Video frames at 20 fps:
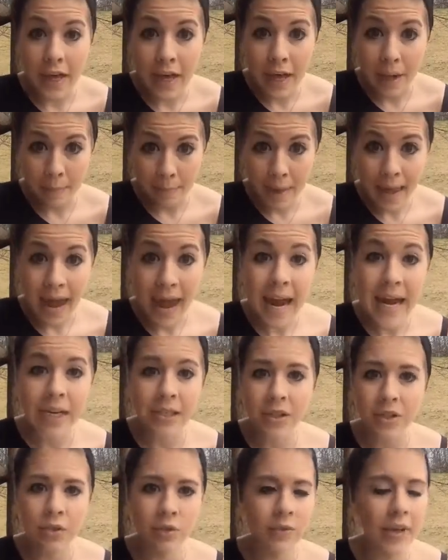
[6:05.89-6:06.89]
get paid
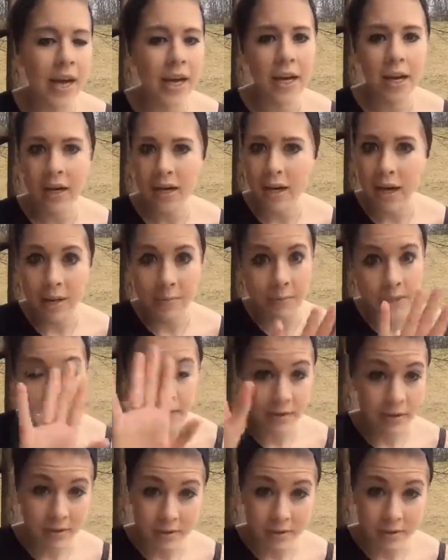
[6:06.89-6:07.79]
to do that, and I mean,